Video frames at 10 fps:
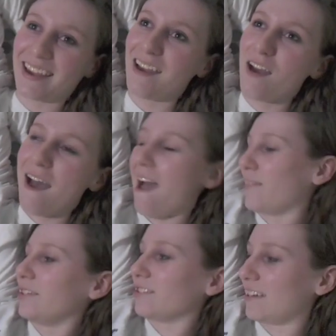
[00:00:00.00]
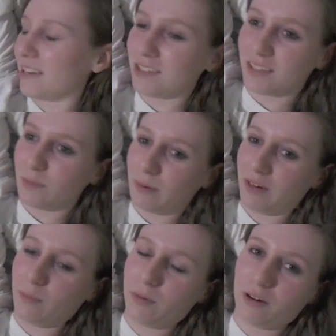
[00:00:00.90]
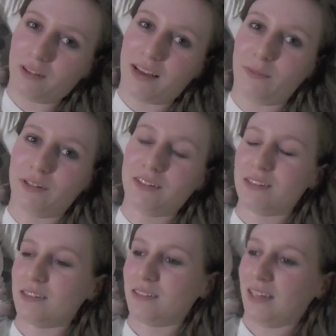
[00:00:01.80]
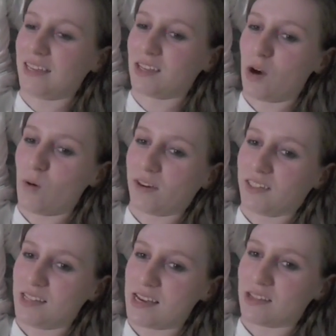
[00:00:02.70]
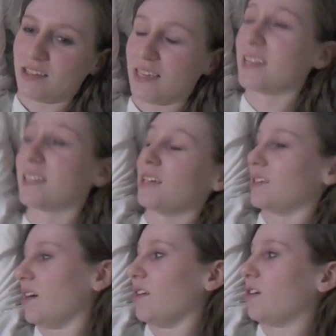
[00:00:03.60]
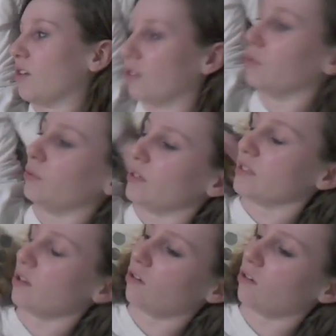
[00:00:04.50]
Yeah, I was crouched up on a ball. I would like go onto the other seat because I saw the girl who was